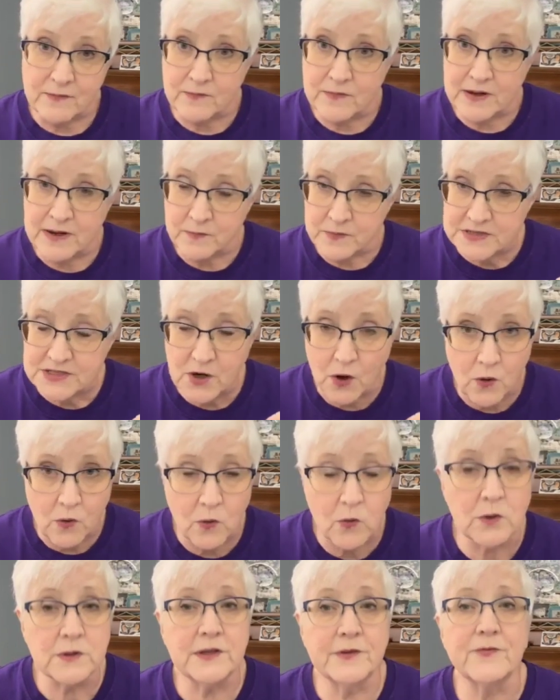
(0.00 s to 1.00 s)
It, it was a
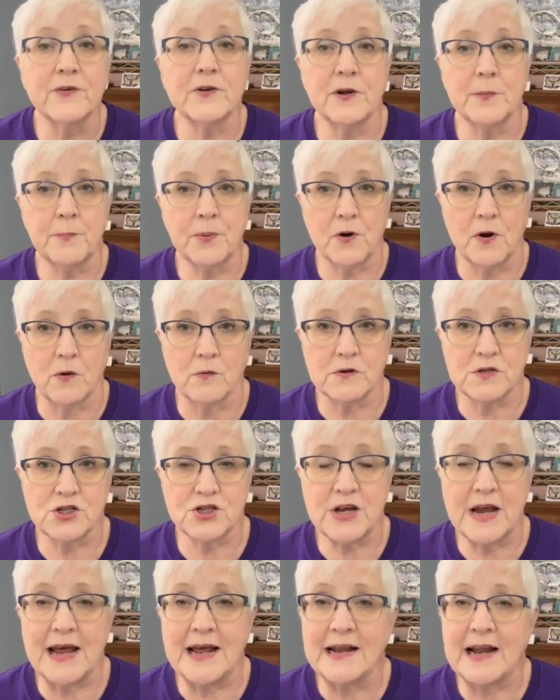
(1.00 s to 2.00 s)
whole different
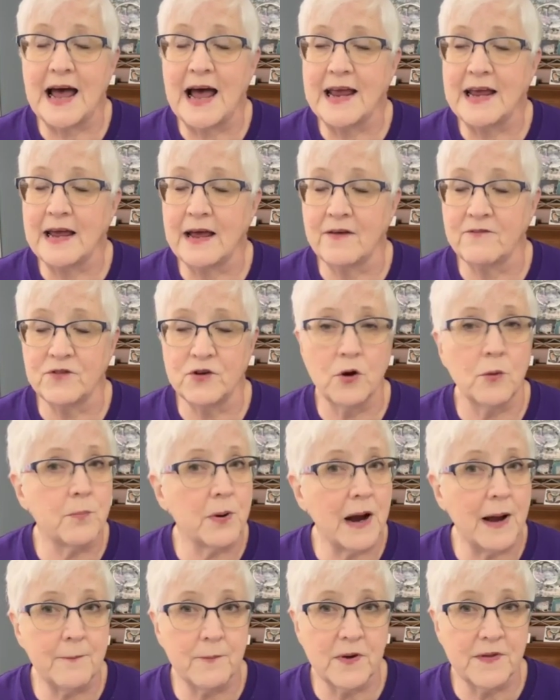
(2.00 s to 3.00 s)
approach, and I have no
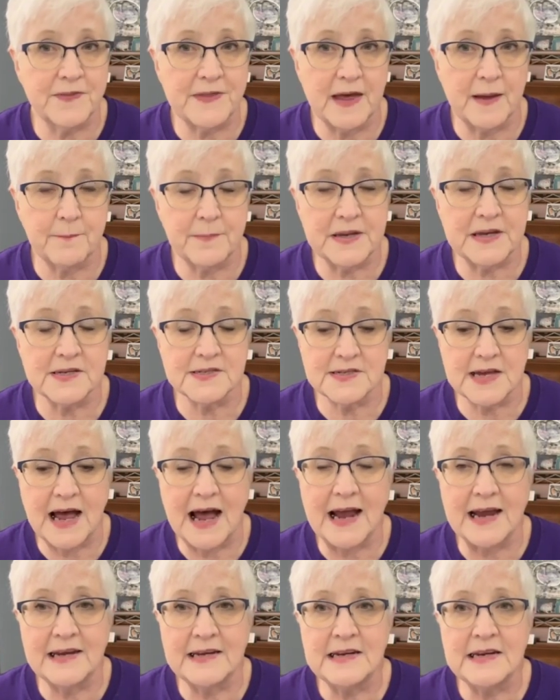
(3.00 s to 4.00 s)
problem with that because
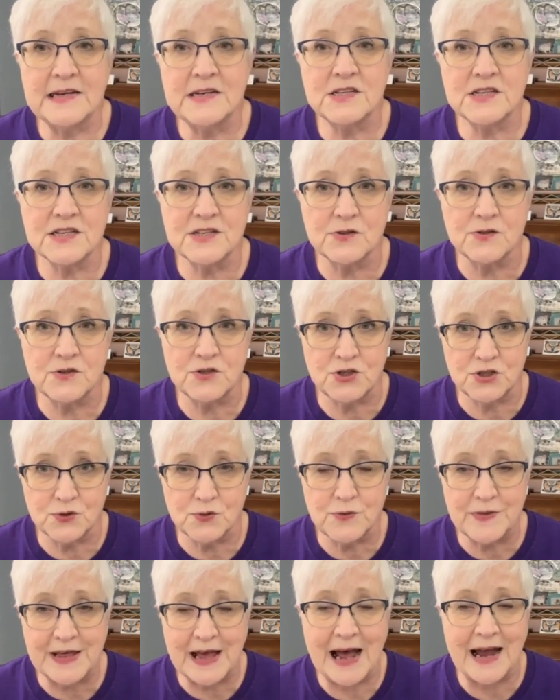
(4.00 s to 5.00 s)
I need to
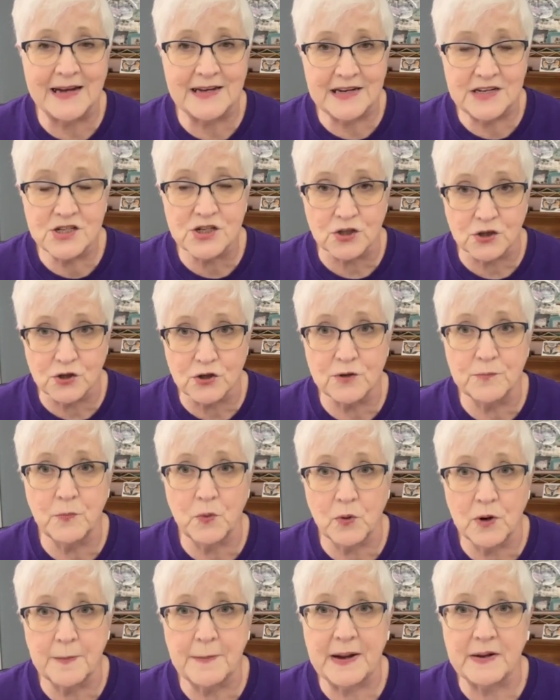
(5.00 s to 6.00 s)
do. The, I need to learn
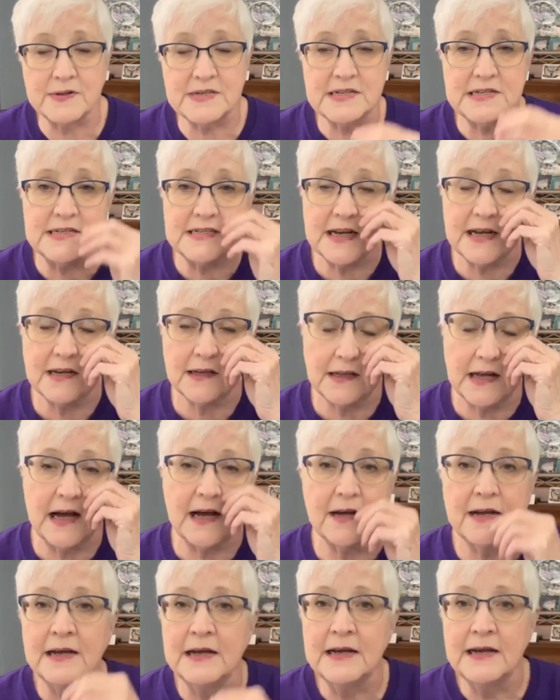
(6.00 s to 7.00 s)
more about detail.
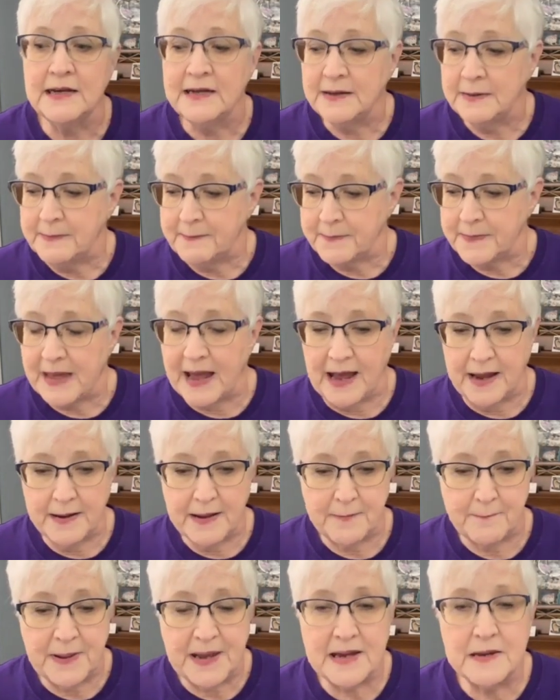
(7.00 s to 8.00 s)
Uh,
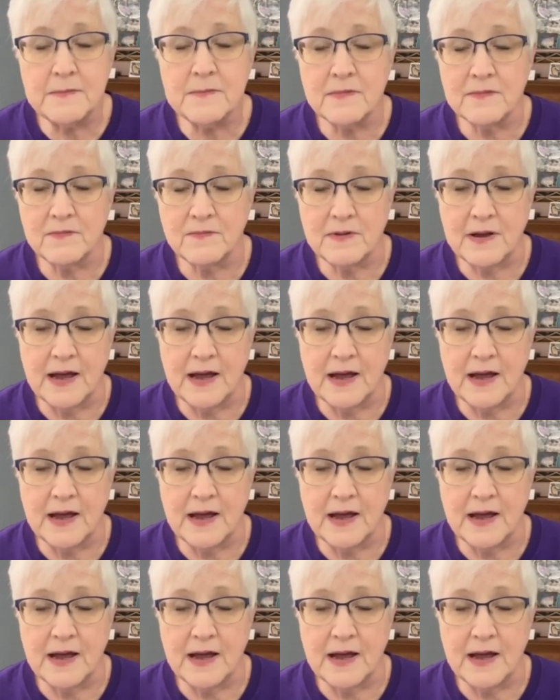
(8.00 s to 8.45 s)
I paint.